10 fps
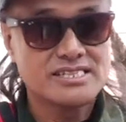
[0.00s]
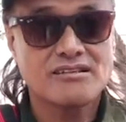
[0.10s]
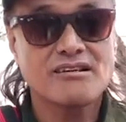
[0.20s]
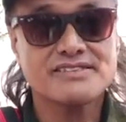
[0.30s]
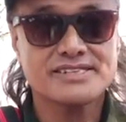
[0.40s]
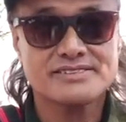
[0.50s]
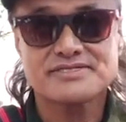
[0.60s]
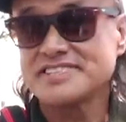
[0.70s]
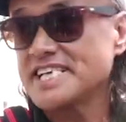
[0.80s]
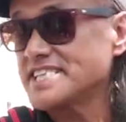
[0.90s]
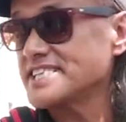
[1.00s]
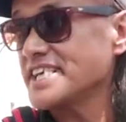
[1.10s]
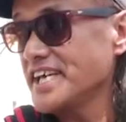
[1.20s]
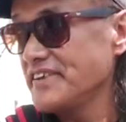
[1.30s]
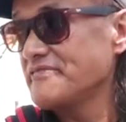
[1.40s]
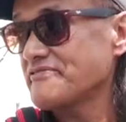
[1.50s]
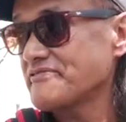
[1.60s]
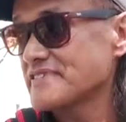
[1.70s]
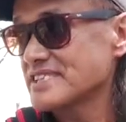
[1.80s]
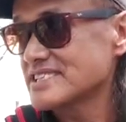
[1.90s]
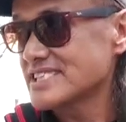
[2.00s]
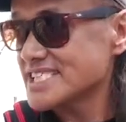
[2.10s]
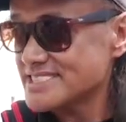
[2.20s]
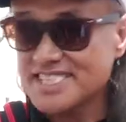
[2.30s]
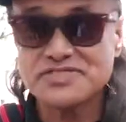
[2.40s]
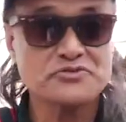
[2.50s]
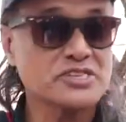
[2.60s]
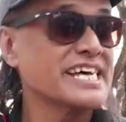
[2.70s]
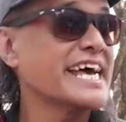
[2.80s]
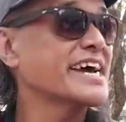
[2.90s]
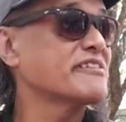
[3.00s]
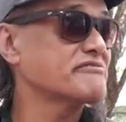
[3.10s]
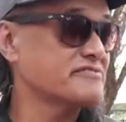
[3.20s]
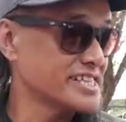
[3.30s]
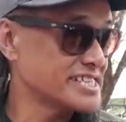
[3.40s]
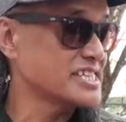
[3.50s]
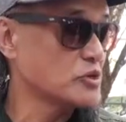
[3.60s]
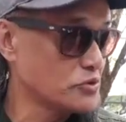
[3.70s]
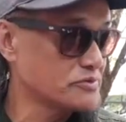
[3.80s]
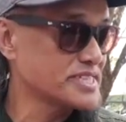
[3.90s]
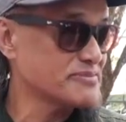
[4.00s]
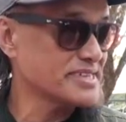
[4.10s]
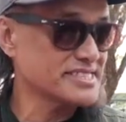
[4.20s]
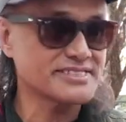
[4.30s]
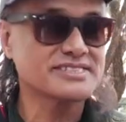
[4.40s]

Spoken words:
God created Eve, not just for the heck of creating a woman, but